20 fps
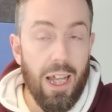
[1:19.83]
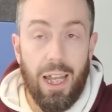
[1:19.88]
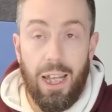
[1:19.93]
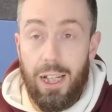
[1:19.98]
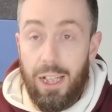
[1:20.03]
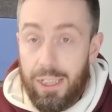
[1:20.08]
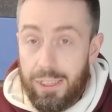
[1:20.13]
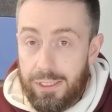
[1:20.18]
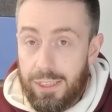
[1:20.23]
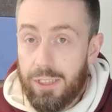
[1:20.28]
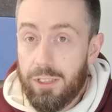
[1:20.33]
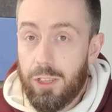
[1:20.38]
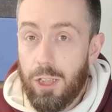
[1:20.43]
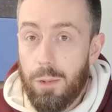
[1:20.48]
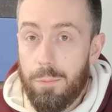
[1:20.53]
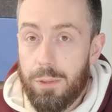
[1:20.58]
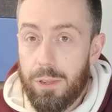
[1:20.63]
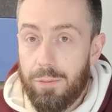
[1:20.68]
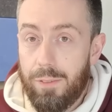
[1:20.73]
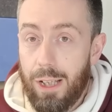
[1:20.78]
at least in
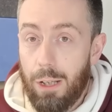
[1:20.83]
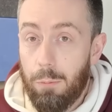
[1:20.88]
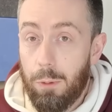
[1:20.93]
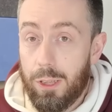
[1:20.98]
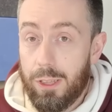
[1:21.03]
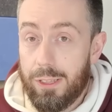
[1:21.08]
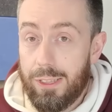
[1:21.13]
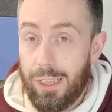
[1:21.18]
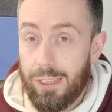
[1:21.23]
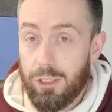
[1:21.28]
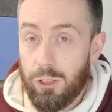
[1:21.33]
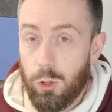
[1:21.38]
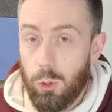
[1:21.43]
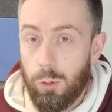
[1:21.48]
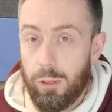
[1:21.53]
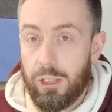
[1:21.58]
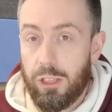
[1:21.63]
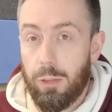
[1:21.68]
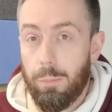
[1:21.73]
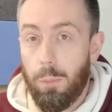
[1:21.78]
terms of network attached
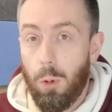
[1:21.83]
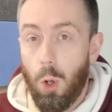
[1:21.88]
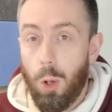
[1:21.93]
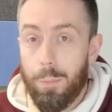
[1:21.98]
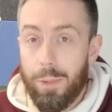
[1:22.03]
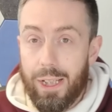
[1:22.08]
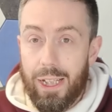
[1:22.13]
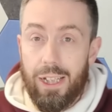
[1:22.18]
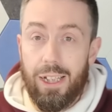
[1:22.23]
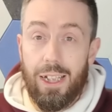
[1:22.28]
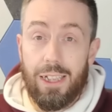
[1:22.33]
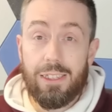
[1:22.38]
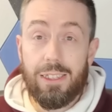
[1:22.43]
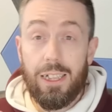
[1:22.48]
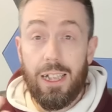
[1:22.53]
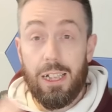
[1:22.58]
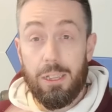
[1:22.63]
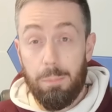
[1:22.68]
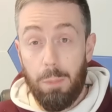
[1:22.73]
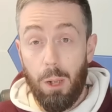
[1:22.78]
storage deployment, get less
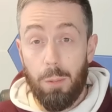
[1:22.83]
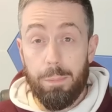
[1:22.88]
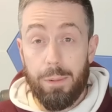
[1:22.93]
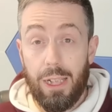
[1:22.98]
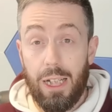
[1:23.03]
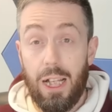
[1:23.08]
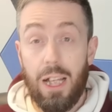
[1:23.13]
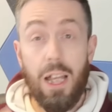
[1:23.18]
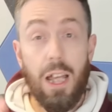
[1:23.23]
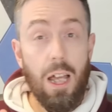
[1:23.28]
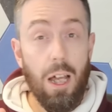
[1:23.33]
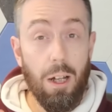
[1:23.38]
and less popular.